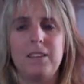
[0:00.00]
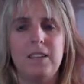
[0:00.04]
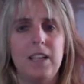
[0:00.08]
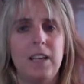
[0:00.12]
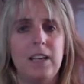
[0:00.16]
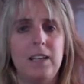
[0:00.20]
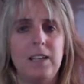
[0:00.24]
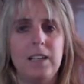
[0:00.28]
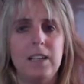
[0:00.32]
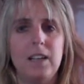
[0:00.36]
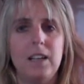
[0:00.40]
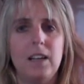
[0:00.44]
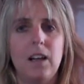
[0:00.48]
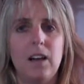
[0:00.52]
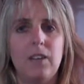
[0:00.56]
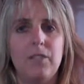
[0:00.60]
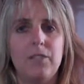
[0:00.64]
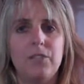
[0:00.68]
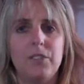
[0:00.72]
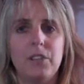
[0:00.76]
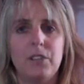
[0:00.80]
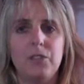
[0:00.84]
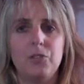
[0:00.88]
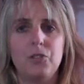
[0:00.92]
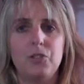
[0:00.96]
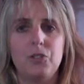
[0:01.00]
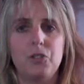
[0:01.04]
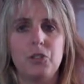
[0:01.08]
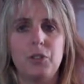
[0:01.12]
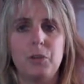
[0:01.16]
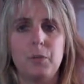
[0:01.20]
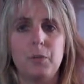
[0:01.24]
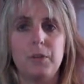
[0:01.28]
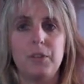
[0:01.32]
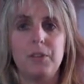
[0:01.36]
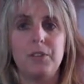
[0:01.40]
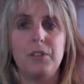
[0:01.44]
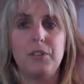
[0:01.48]
the idea of
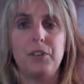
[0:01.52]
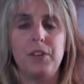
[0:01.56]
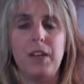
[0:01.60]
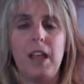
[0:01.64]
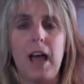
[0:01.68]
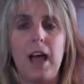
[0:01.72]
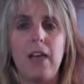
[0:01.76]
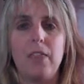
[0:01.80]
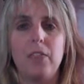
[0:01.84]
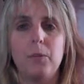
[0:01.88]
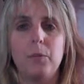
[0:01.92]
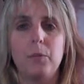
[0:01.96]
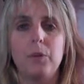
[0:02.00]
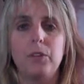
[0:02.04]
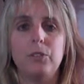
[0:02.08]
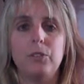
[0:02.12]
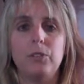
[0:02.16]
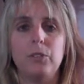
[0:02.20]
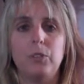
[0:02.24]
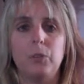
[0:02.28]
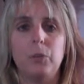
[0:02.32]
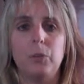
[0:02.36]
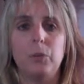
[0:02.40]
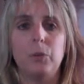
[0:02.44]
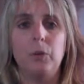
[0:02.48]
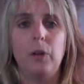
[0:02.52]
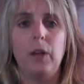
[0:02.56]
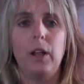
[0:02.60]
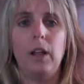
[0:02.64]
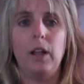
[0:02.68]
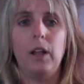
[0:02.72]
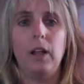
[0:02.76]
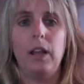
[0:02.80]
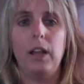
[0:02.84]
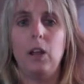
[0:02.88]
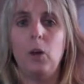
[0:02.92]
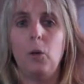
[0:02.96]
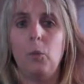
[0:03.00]
censorship is anathema to
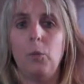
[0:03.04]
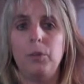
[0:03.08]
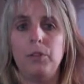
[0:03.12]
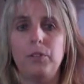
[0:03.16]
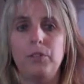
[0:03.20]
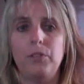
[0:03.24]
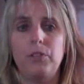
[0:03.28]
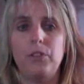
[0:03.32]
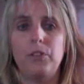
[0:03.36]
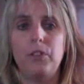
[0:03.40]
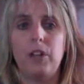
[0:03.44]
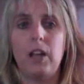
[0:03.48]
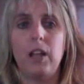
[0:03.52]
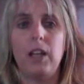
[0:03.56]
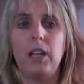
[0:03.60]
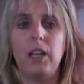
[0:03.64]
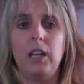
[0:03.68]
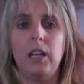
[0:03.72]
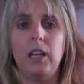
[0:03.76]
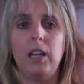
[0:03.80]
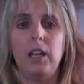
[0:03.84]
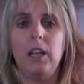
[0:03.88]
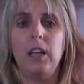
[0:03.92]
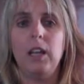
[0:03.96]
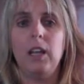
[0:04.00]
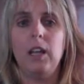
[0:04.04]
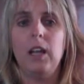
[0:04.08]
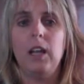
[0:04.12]
any open society.